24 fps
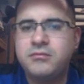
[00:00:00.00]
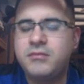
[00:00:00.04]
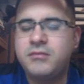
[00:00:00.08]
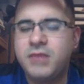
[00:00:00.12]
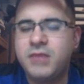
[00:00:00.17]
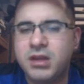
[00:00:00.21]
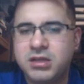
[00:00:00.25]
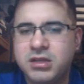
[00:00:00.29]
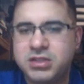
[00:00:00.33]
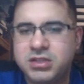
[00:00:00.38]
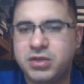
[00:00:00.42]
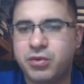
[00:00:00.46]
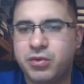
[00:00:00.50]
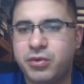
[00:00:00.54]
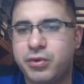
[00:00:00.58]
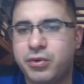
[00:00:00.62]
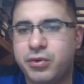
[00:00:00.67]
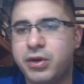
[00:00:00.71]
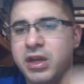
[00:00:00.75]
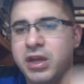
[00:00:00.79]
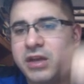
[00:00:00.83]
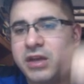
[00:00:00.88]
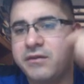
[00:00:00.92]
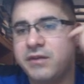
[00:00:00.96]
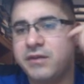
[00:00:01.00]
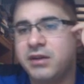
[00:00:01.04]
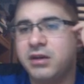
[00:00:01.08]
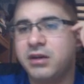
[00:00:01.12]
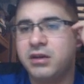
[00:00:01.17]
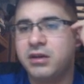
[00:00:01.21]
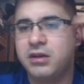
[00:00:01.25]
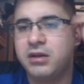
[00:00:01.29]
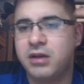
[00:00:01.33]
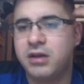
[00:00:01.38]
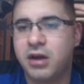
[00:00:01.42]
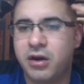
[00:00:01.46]
So we were
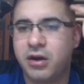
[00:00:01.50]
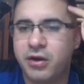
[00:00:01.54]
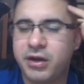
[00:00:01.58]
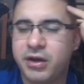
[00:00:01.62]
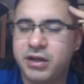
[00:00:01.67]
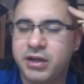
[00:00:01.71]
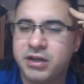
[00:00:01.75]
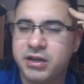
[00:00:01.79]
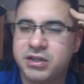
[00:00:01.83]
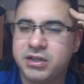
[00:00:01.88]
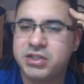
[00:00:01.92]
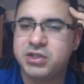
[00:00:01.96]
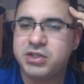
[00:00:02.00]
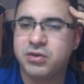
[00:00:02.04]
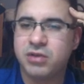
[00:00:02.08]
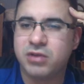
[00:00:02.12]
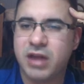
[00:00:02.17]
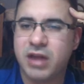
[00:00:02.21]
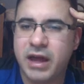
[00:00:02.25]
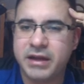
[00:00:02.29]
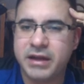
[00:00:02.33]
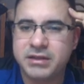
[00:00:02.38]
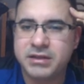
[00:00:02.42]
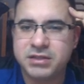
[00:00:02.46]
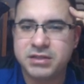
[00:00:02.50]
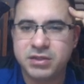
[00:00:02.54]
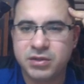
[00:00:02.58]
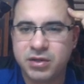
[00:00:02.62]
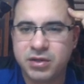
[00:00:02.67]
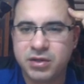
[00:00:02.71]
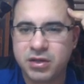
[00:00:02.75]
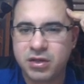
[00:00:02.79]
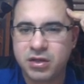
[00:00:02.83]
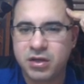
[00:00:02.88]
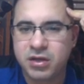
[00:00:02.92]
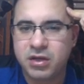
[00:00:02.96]
given our initial latitude,
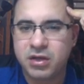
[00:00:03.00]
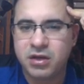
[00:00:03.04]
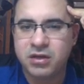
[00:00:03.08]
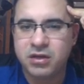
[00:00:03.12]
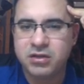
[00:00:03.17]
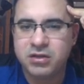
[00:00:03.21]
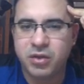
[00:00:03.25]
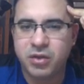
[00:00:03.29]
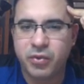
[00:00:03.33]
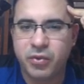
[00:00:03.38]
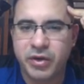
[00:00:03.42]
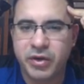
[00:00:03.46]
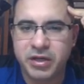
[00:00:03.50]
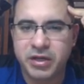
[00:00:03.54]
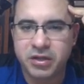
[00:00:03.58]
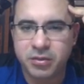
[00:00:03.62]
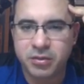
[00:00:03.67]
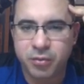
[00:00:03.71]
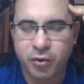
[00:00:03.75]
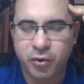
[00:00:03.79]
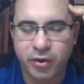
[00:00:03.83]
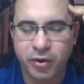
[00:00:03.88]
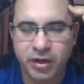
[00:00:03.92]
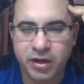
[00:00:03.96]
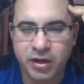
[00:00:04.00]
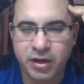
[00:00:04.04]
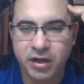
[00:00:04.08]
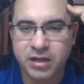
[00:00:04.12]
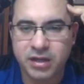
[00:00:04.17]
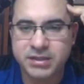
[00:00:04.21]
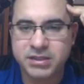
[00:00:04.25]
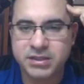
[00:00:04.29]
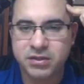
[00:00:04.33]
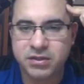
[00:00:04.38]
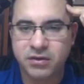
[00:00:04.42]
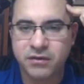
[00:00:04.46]
the one in the morning
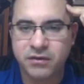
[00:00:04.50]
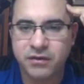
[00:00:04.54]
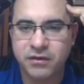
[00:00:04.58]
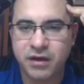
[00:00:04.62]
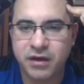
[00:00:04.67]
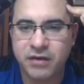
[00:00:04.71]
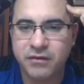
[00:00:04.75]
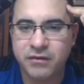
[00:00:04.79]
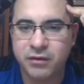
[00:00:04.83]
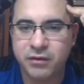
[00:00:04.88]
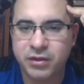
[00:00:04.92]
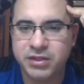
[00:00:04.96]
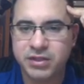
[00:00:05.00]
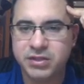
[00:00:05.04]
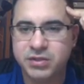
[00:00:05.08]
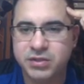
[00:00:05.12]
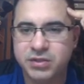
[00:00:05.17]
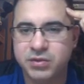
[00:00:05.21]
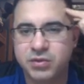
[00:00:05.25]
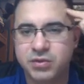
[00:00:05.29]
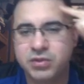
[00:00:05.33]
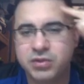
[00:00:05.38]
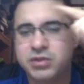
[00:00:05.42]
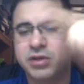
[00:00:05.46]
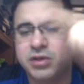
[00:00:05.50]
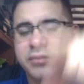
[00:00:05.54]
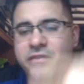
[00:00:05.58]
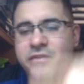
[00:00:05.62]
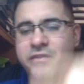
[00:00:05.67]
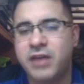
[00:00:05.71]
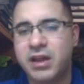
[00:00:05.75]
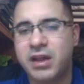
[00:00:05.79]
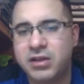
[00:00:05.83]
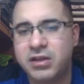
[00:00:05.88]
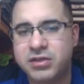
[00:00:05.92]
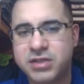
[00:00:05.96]
at 0542. So the
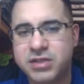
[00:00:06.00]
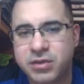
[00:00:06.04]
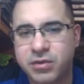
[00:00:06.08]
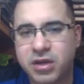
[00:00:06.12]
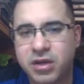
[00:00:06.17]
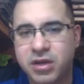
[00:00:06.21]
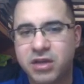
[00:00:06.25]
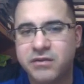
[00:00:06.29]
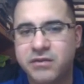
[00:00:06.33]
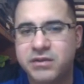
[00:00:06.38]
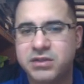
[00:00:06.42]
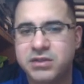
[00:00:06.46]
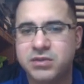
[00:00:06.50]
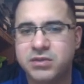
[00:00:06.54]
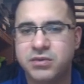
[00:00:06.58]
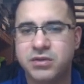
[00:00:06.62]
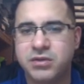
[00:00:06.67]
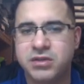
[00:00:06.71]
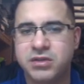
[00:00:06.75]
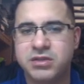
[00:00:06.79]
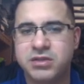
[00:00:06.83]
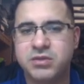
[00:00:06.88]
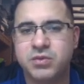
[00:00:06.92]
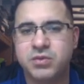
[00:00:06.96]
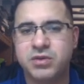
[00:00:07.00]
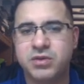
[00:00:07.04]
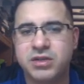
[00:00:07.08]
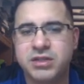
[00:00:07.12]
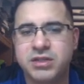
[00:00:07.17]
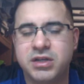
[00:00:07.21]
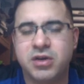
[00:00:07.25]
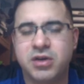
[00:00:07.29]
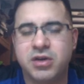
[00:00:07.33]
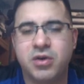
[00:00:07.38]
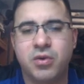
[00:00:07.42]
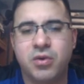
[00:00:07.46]
values that were given to us was
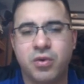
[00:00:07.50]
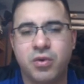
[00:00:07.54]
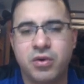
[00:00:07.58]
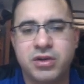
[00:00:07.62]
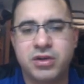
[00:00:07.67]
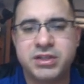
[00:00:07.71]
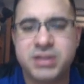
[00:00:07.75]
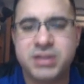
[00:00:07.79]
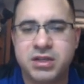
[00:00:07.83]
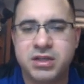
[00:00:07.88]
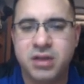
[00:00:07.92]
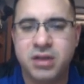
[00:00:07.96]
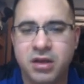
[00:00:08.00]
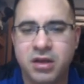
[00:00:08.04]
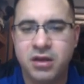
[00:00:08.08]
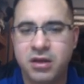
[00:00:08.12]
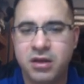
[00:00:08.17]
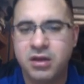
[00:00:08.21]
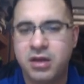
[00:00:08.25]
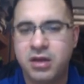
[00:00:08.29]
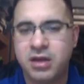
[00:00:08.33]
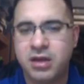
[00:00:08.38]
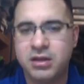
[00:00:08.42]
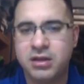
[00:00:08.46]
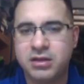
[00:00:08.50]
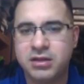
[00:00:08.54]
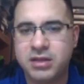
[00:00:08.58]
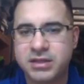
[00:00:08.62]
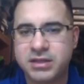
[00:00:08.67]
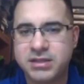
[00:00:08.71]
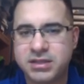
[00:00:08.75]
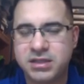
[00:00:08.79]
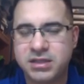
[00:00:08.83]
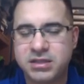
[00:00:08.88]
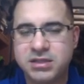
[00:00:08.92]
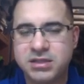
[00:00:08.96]
our course and
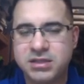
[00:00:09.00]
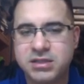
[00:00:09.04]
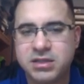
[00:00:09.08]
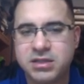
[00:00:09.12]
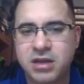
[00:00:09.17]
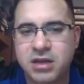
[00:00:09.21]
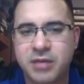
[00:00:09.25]
distance.